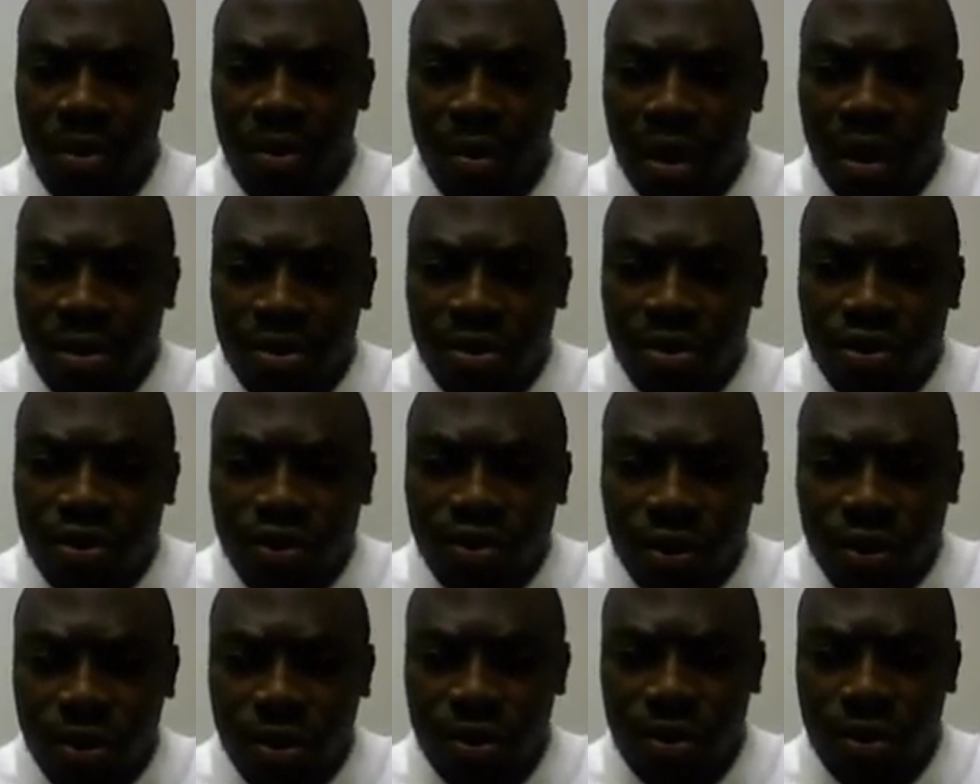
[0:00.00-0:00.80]
We want to
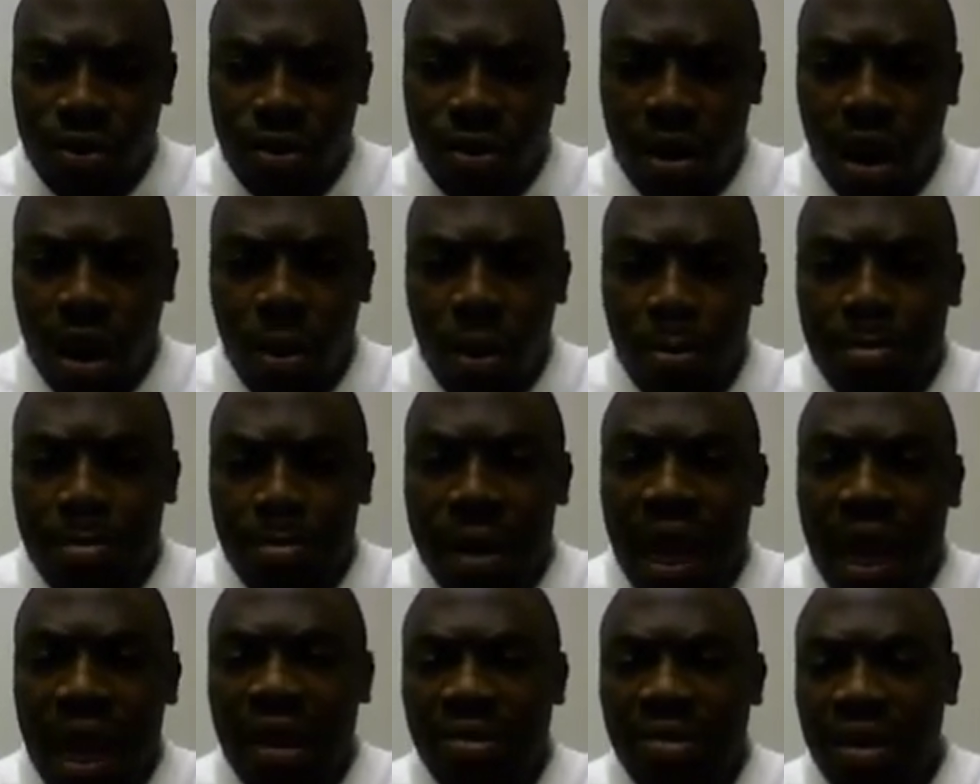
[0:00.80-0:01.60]
show you how
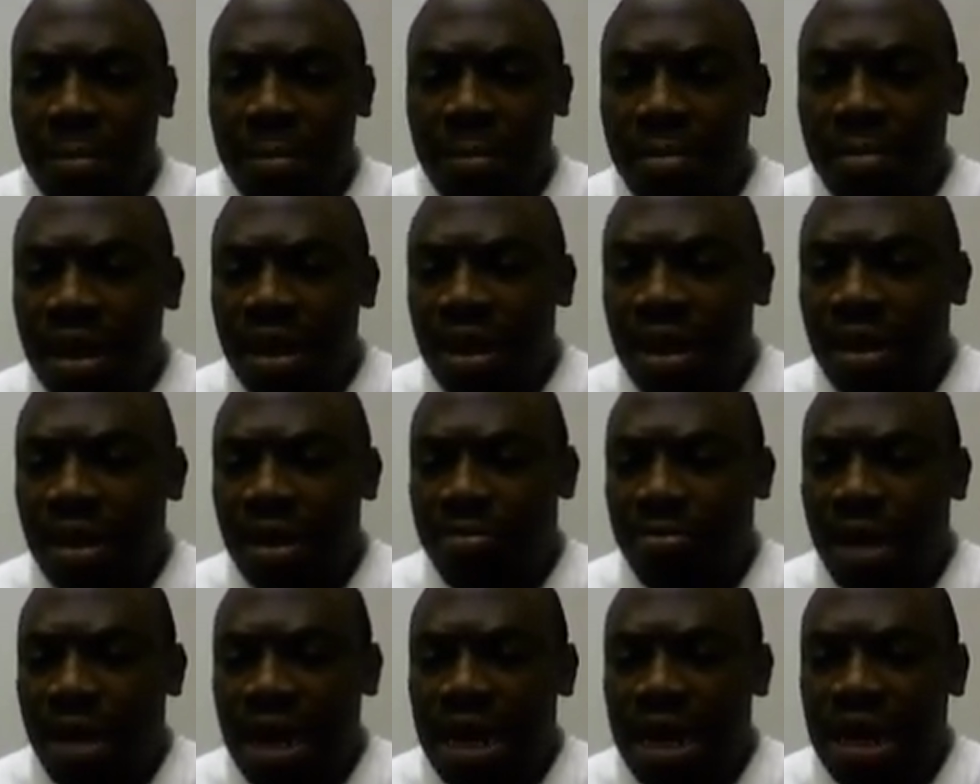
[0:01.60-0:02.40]
banks are
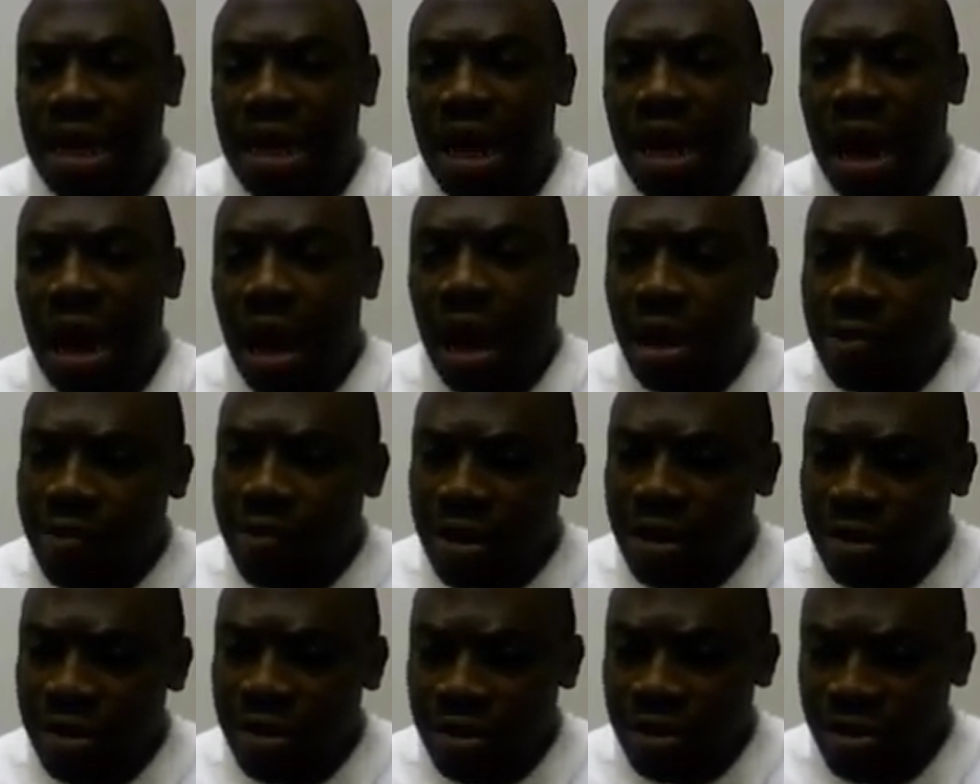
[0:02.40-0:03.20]
making money out
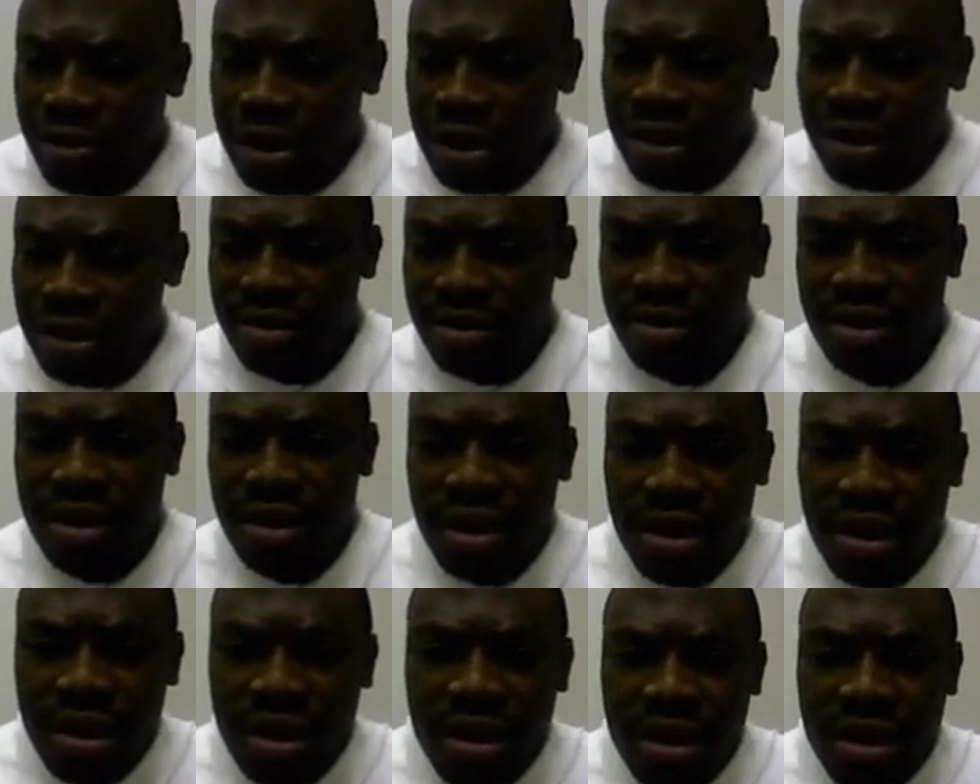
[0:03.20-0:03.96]
of retail traders.